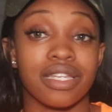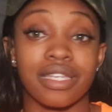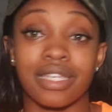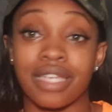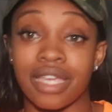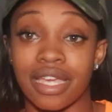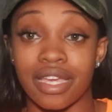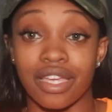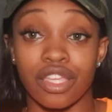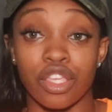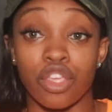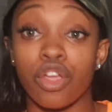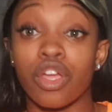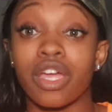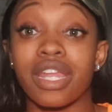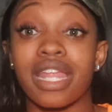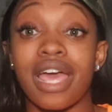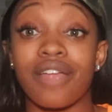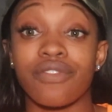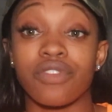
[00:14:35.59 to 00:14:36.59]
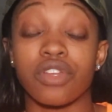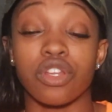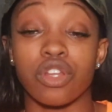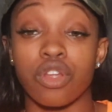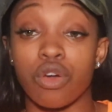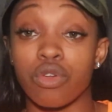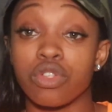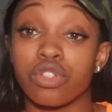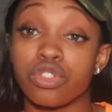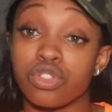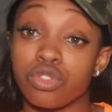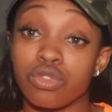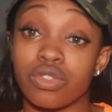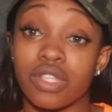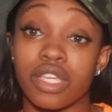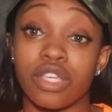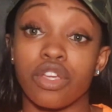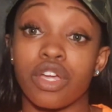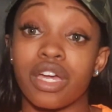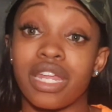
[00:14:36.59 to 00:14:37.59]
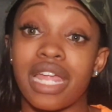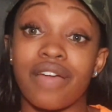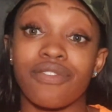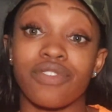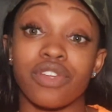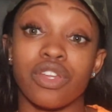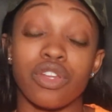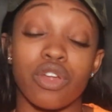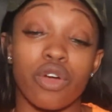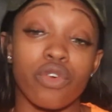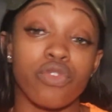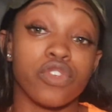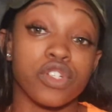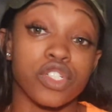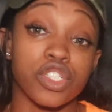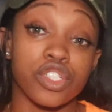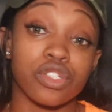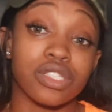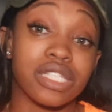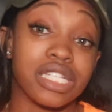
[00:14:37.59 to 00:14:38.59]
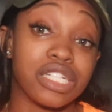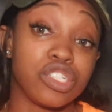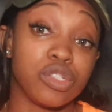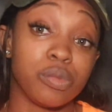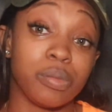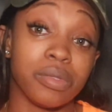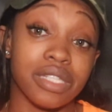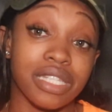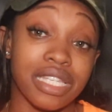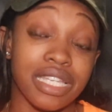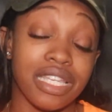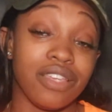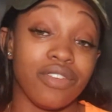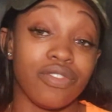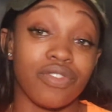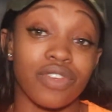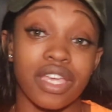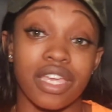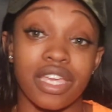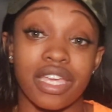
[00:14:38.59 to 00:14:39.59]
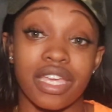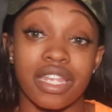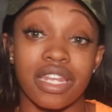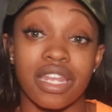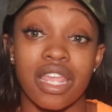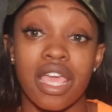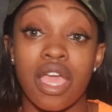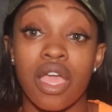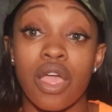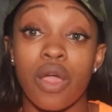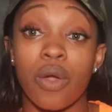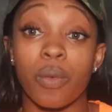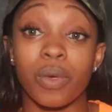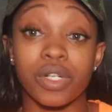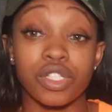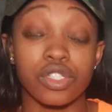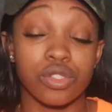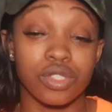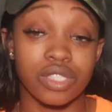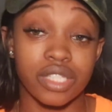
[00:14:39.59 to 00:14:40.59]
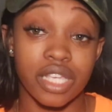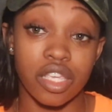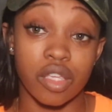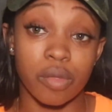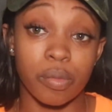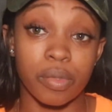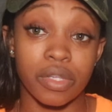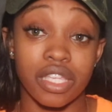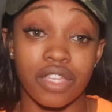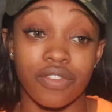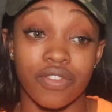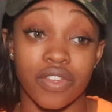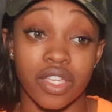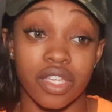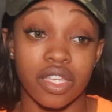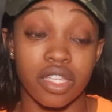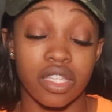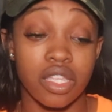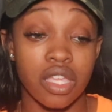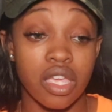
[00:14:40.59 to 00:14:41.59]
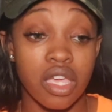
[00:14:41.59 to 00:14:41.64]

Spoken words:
yeah, you're going to have to know the truth, and you're going to have to know for sure that you believe in what you say you believe in.